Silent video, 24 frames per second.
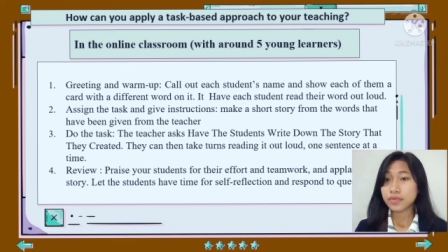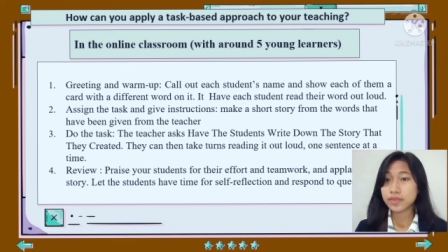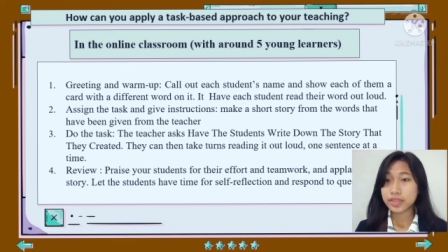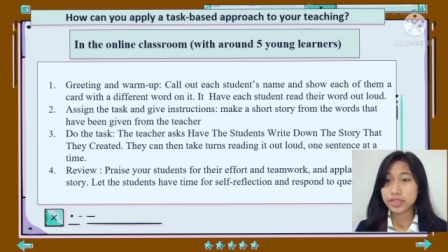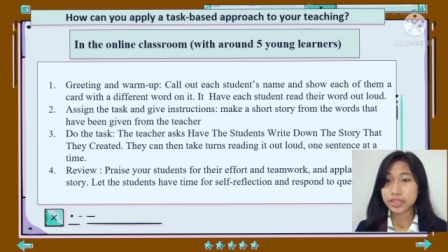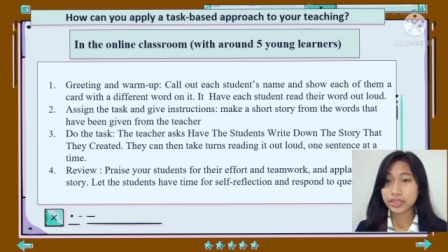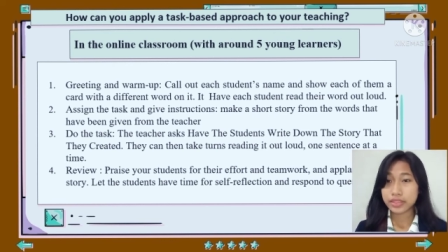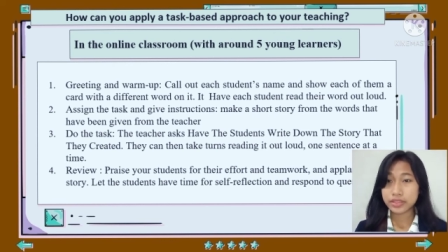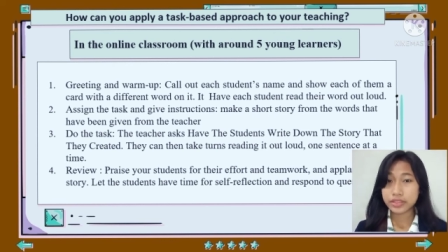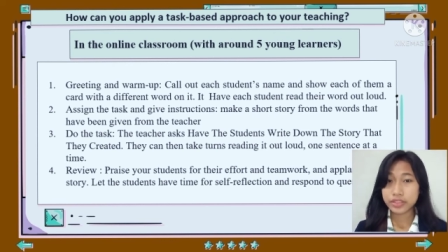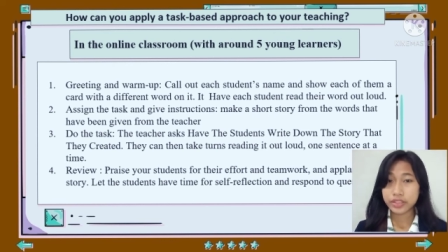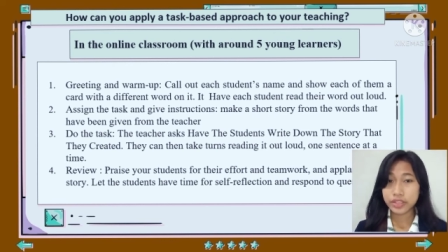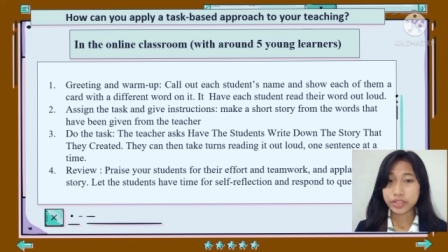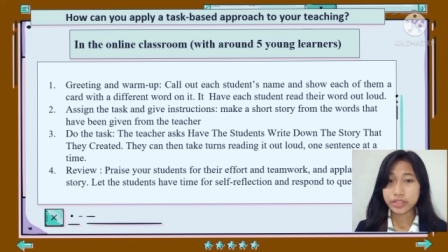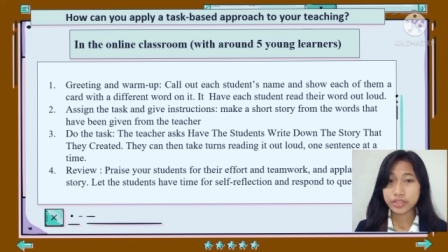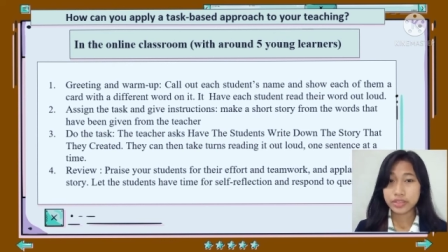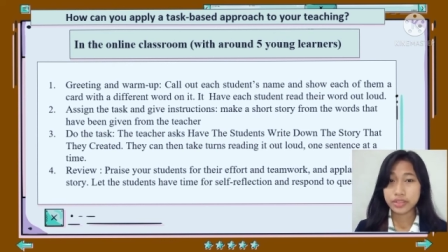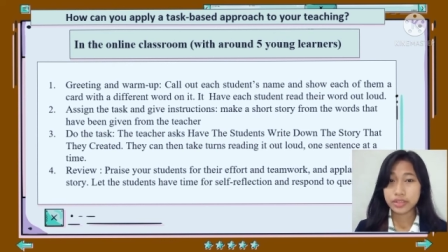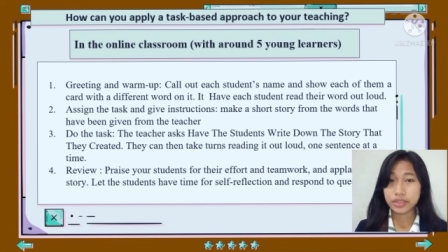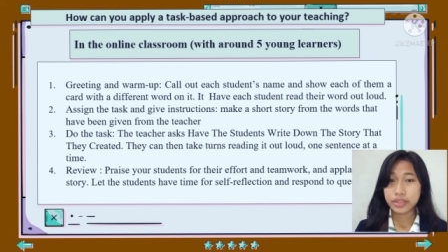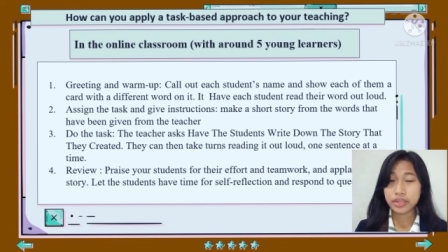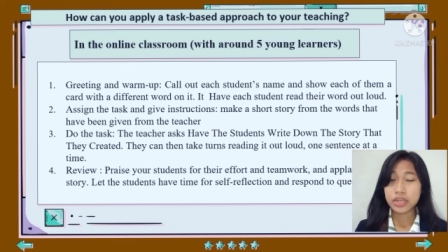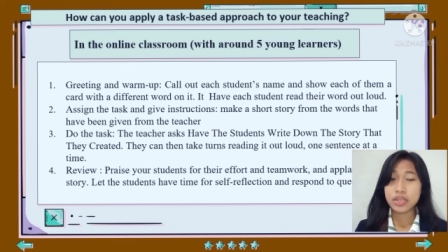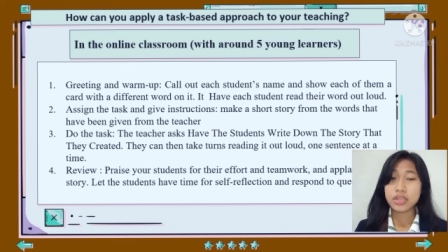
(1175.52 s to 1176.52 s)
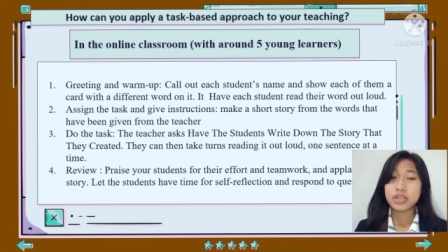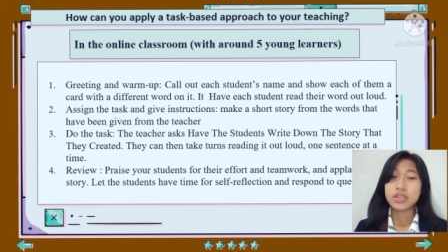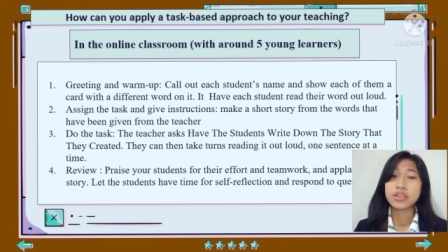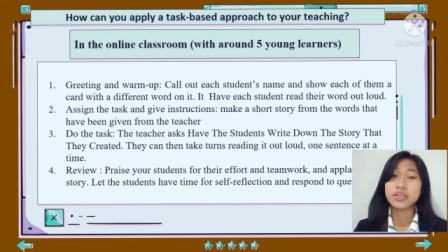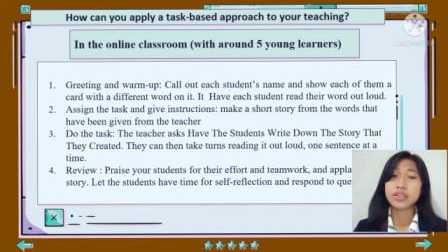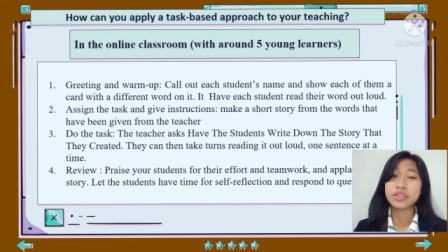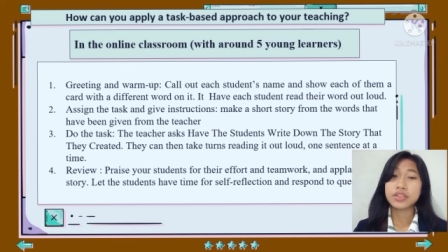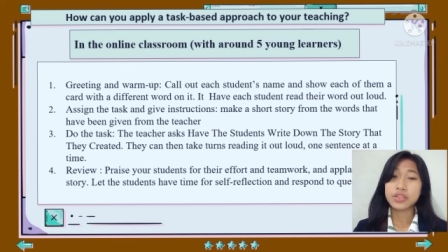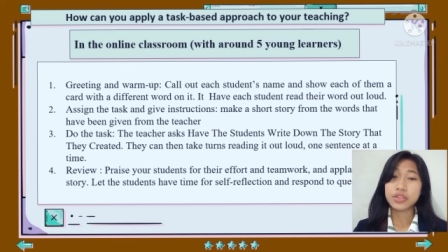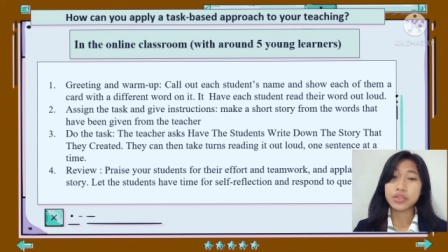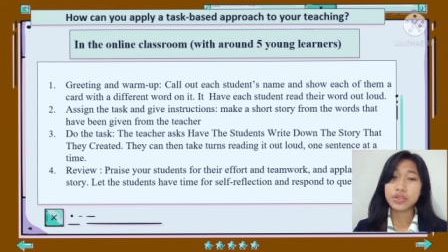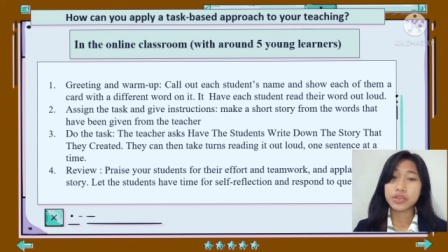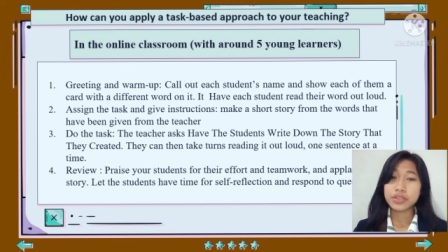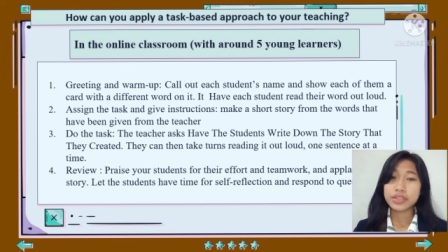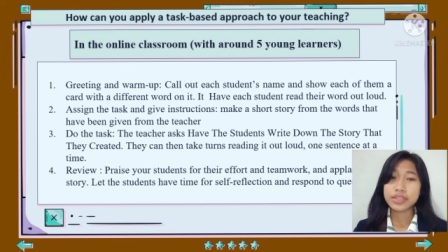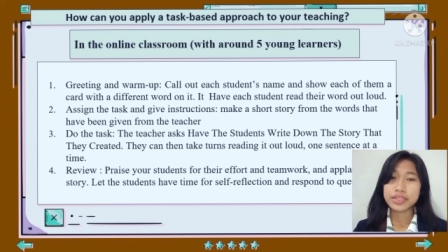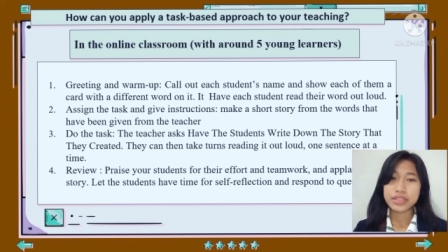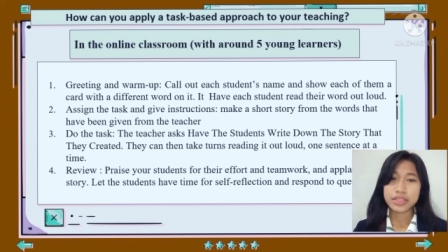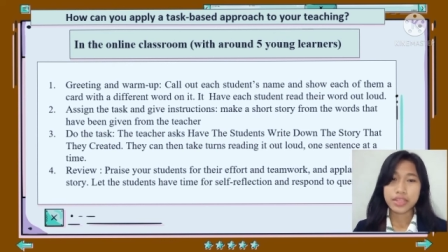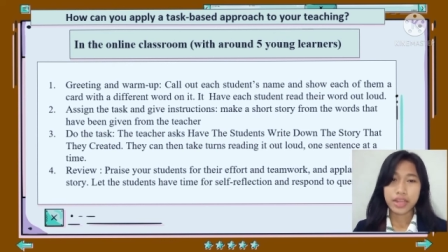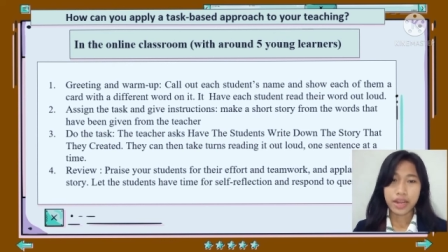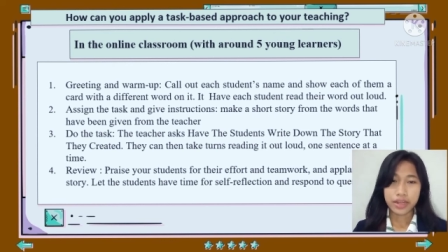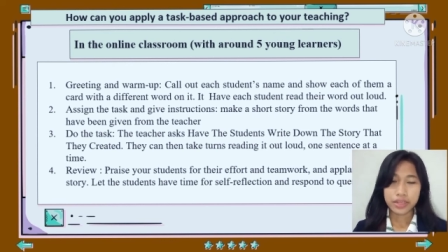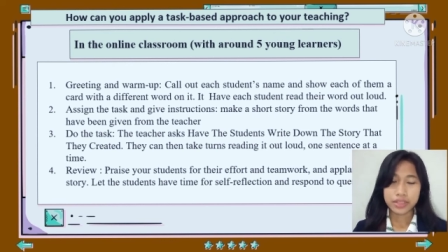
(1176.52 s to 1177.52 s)
The third, do the
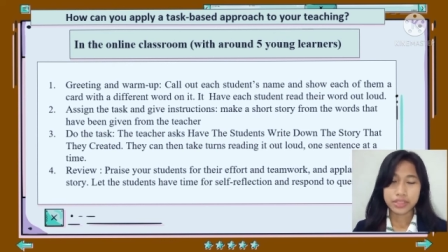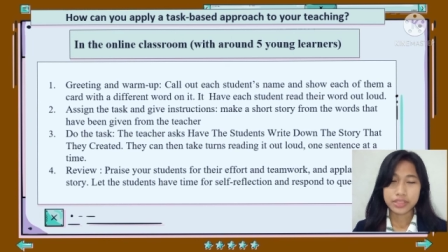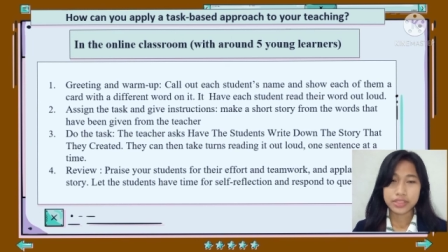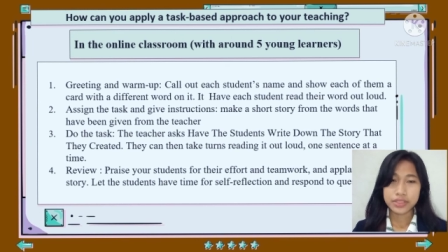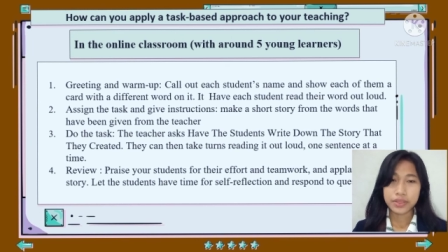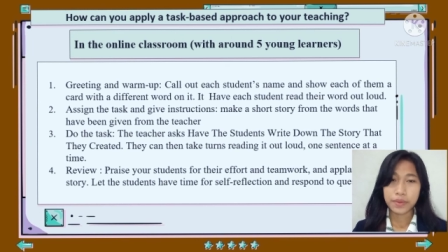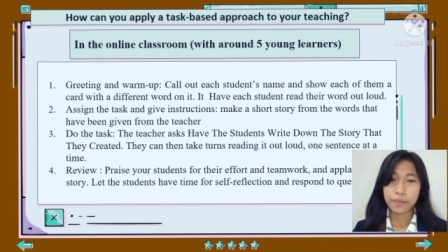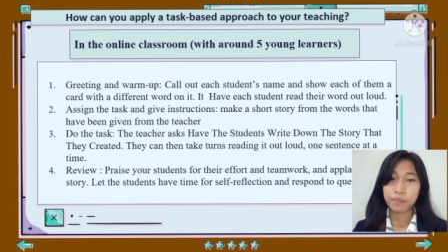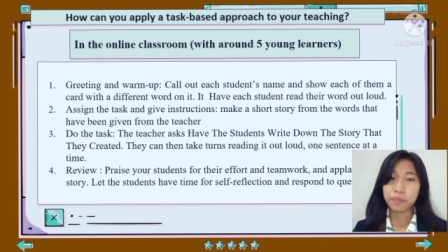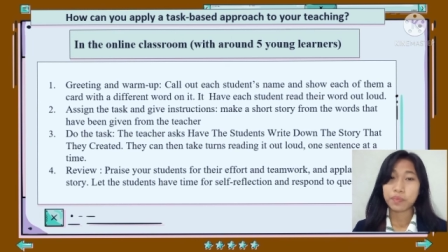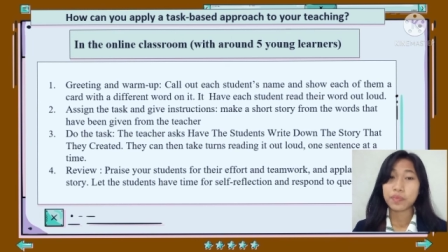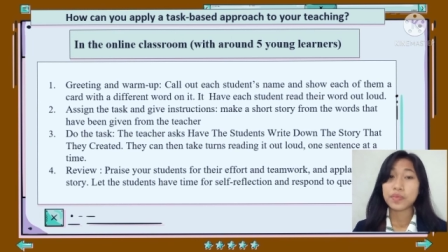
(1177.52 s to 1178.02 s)
task.